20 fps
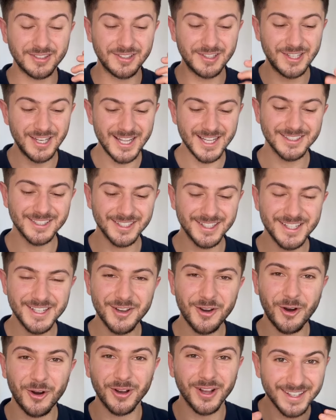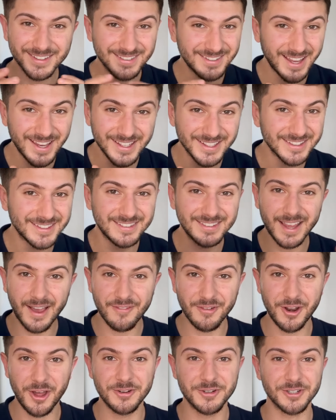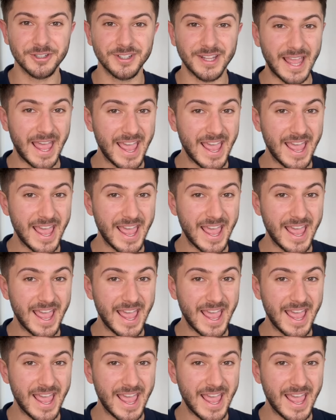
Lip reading: literally got, say, 700,